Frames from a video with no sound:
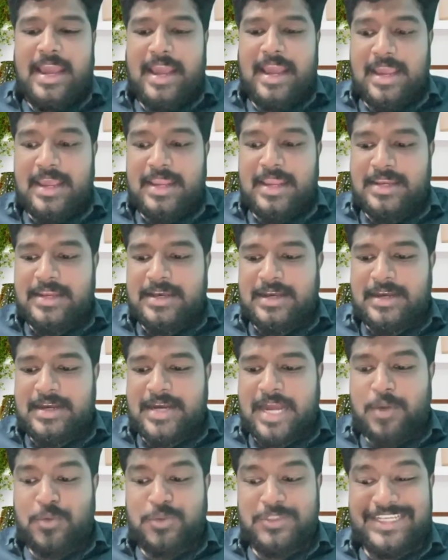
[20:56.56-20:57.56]
And
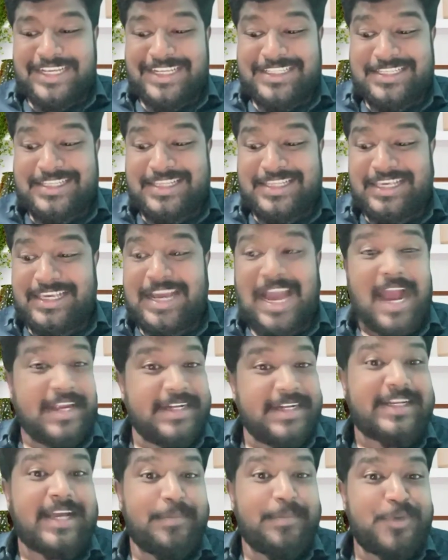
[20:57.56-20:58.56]
I would say it's the
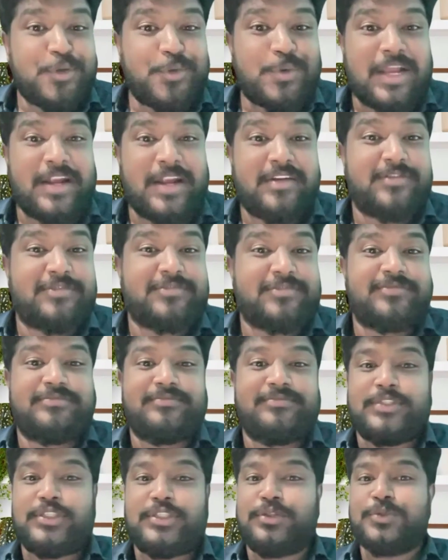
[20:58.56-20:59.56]
high time to kind of
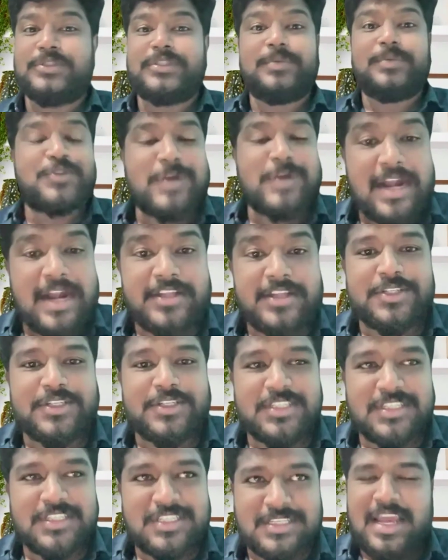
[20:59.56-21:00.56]
do some
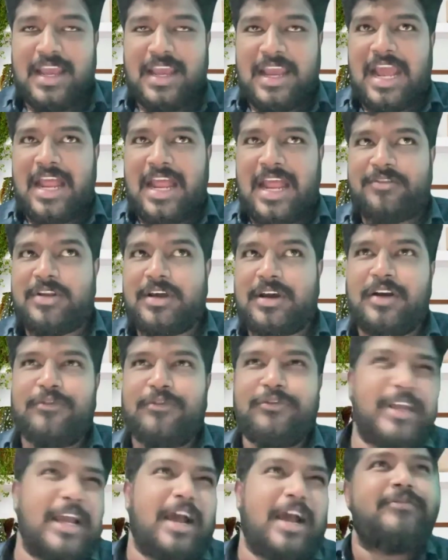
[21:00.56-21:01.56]
strategies. And
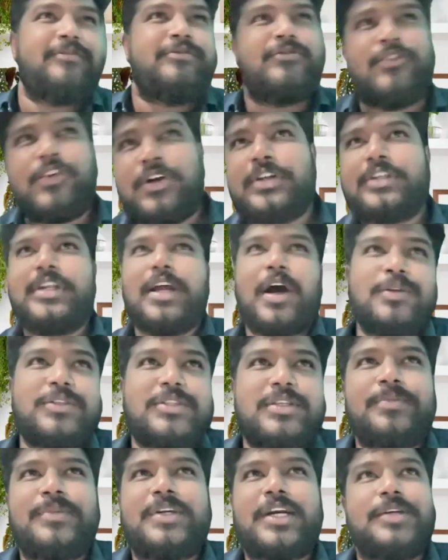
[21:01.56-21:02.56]
we have worked
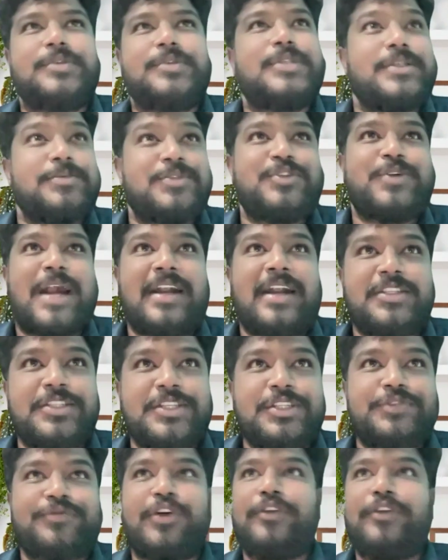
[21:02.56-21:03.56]
out some custom
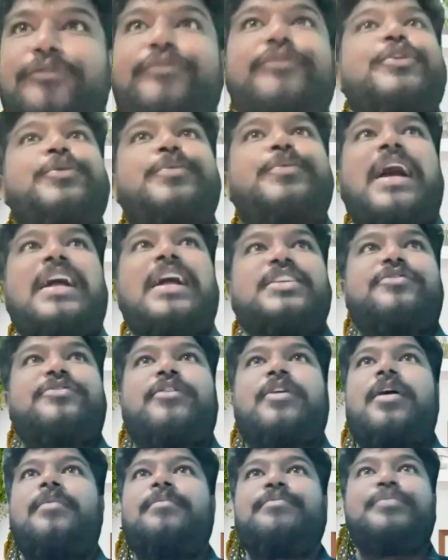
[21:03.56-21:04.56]
strategies a few brands
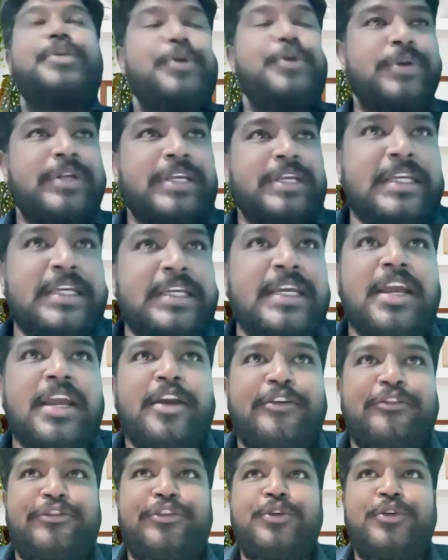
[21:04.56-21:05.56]
from beauty,
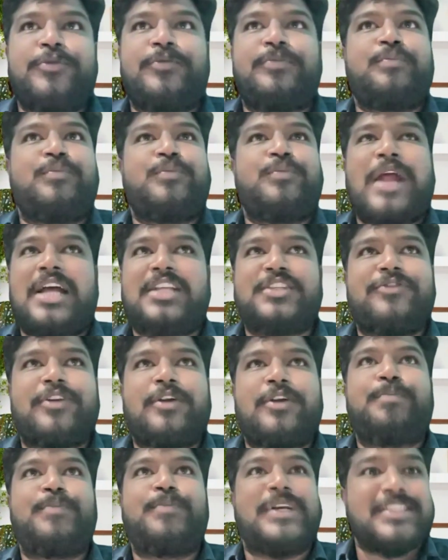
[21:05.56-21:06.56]
few brands
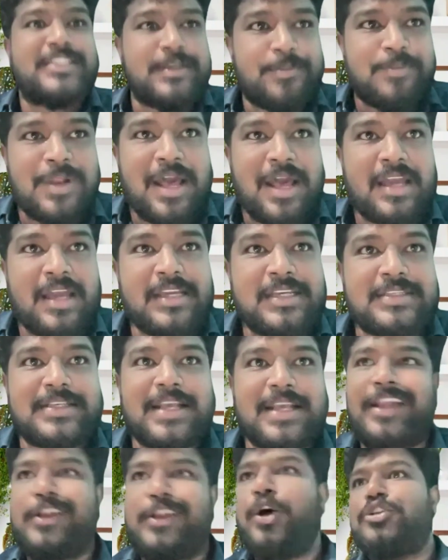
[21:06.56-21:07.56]
from pet supplies,
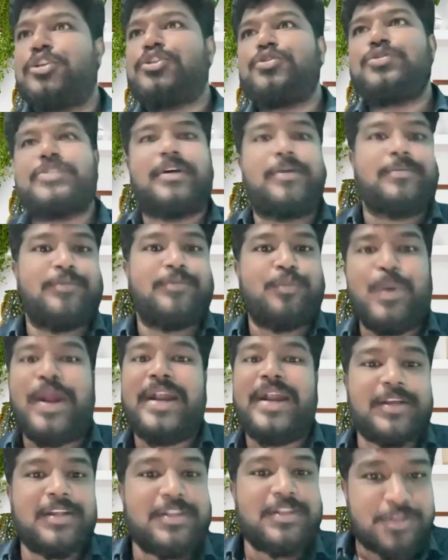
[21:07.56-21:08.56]
and also some
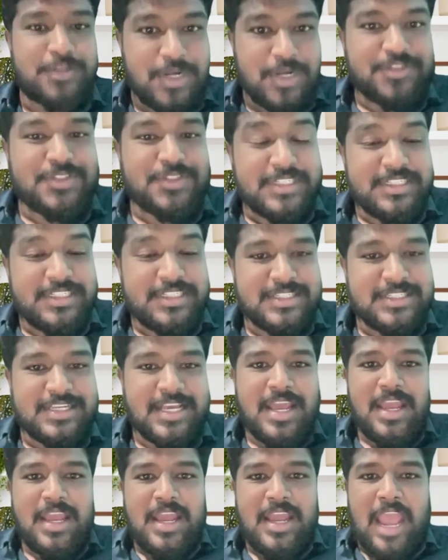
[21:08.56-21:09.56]
medical industries.
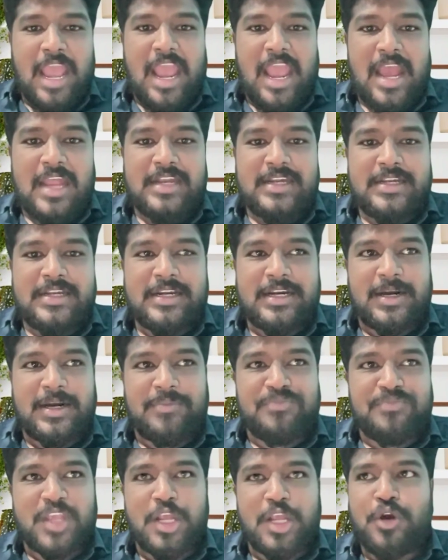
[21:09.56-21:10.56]
And,
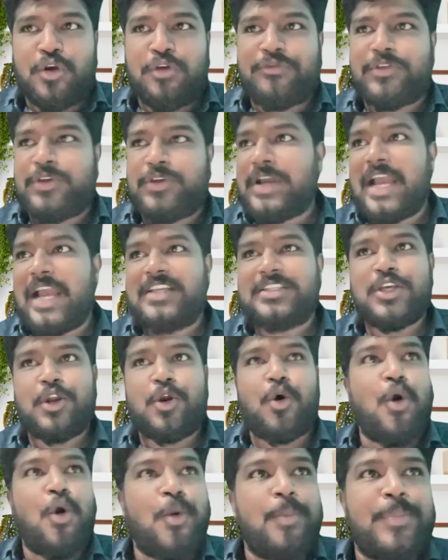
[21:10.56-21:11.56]
if you guys
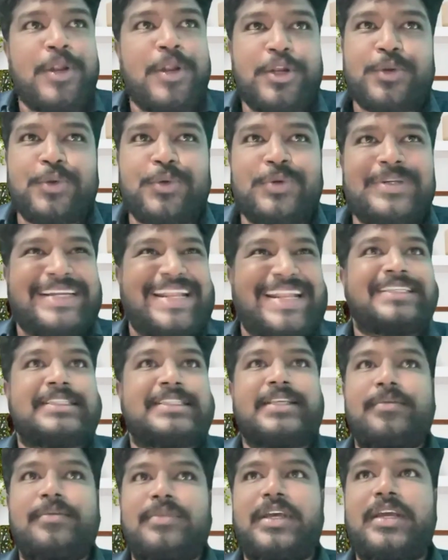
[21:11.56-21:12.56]
are open to test
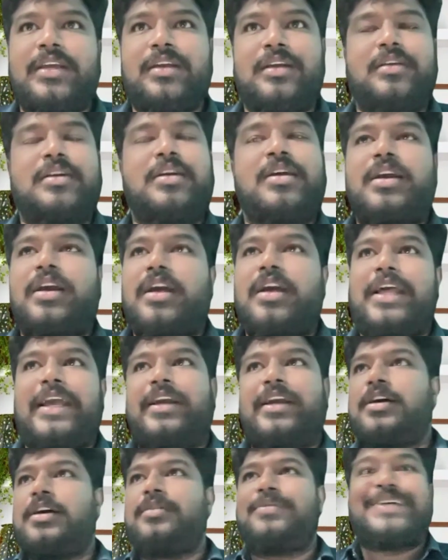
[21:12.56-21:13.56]
something
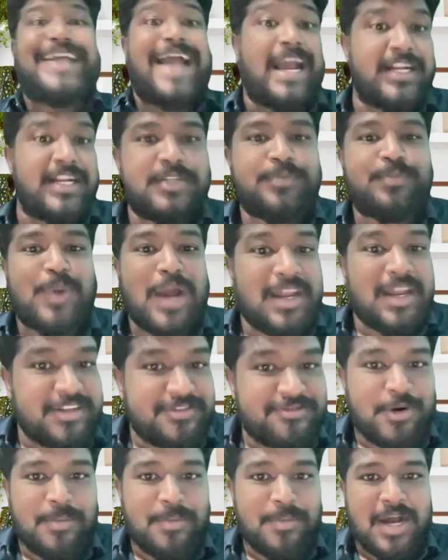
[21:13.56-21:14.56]
like a guided
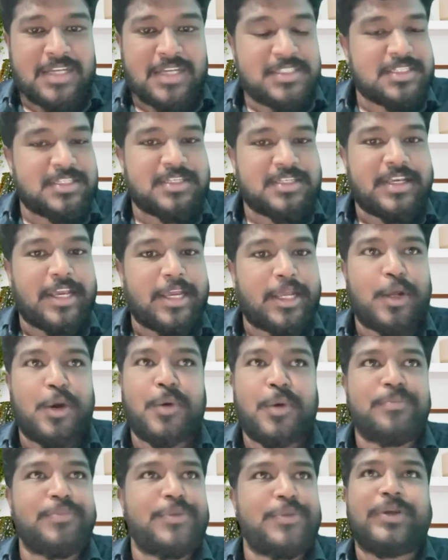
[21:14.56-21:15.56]
pilot from us,
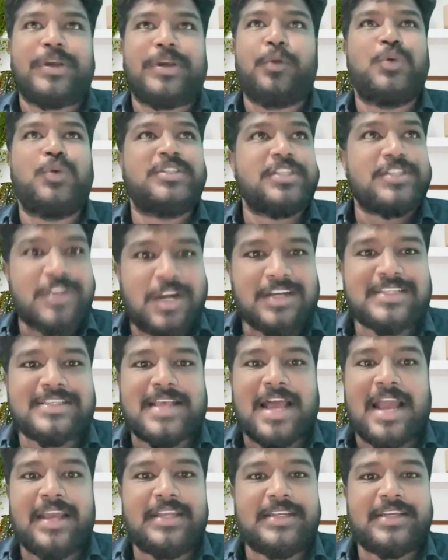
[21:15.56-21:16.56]
you can visit our
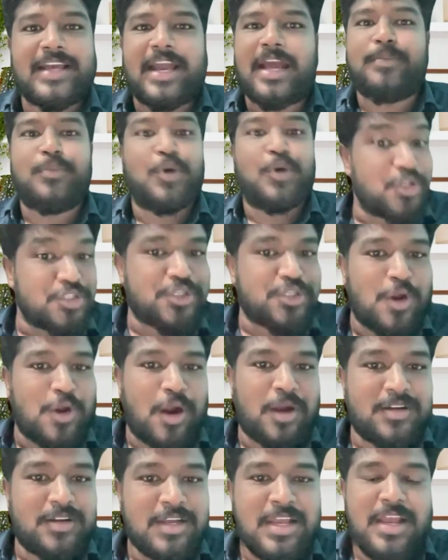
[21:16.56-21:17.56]
site and book a
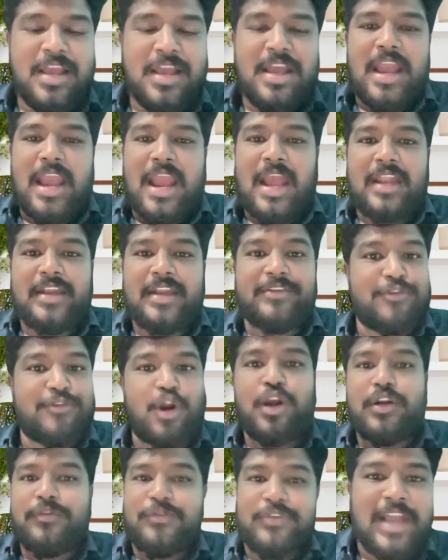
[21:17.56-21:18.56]
slot. And if
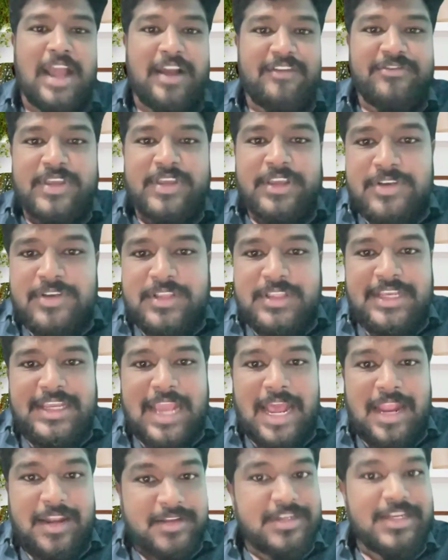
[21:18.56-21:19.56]
not, we have given the
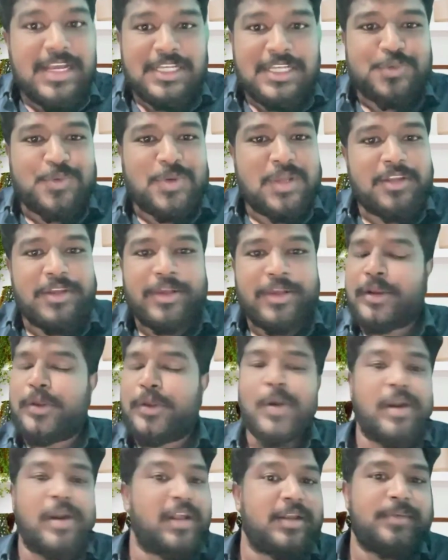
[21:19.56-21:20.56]
Calendly as well. You can
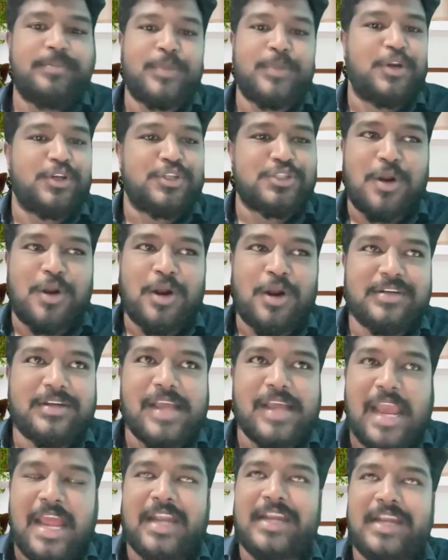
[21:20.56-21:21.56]
go ahead and book a slot,
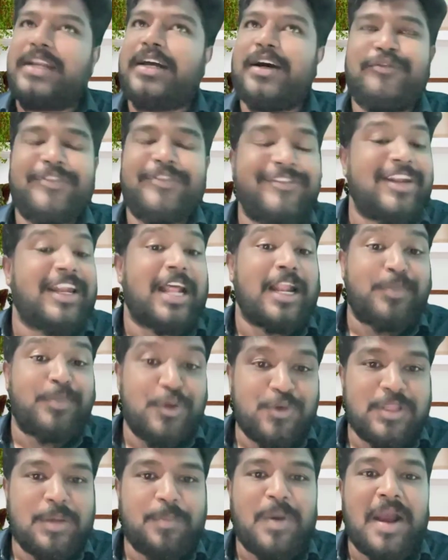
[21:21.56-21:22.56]
and we will help
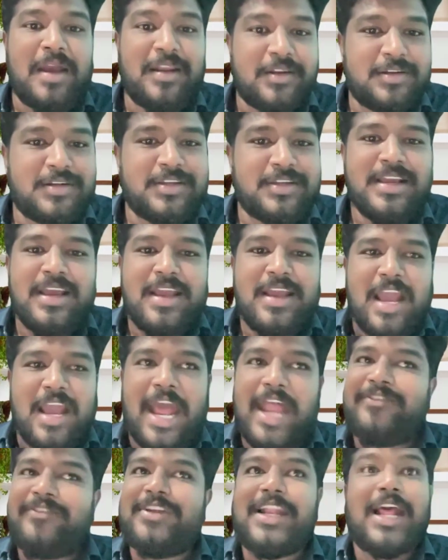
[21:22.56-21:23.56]
you with the pilot,
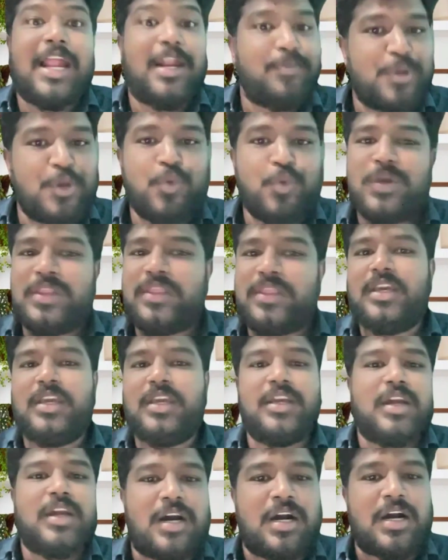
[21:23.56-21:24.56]
and we'll help you with
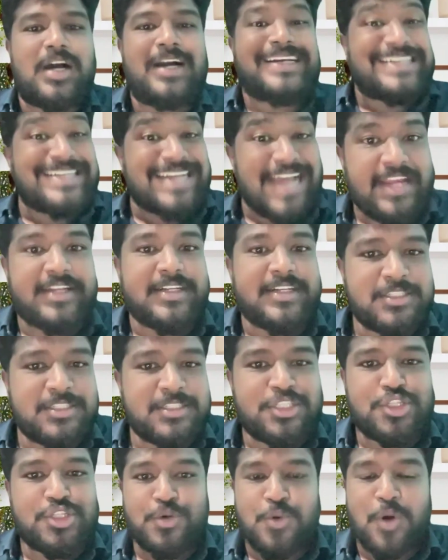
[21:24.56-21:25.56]
the
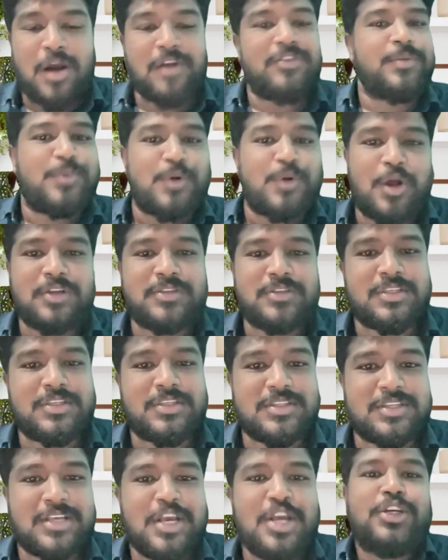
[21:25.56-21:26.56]
guidance throughout the
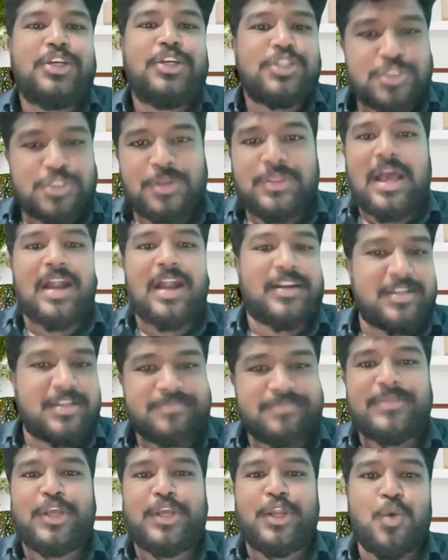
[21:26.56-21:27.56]
process, so that,
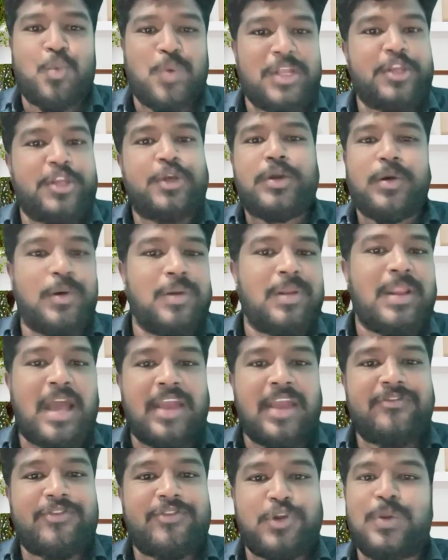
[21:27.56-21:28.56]
when you go
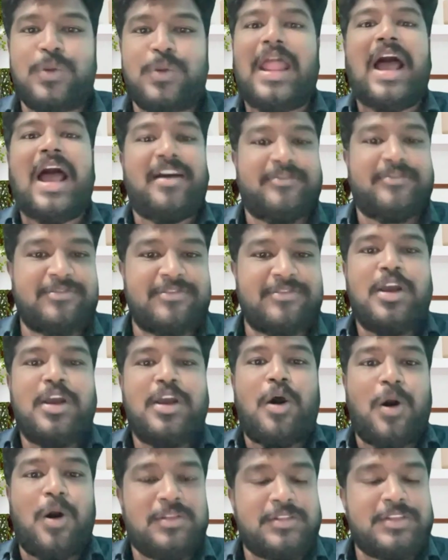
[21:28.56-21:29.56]
live, you will have
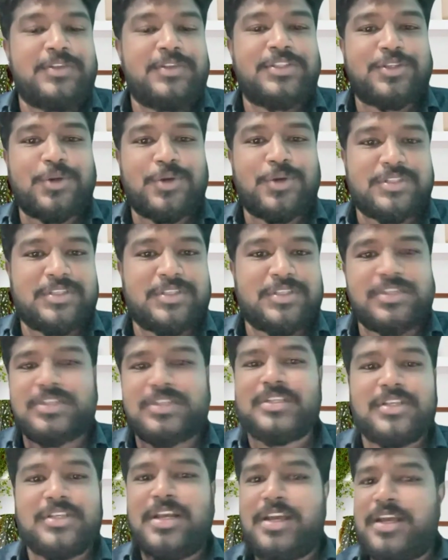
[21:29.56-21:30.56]
all the
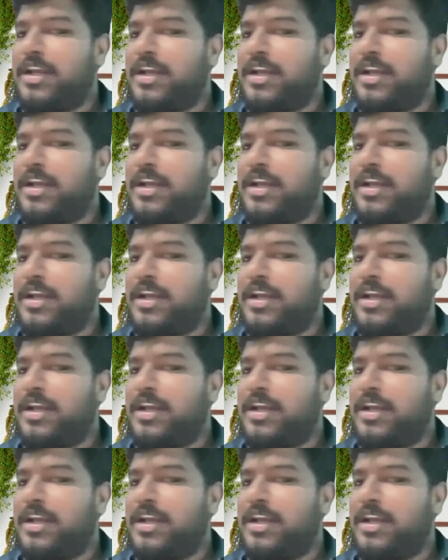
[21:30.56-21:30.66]
resources,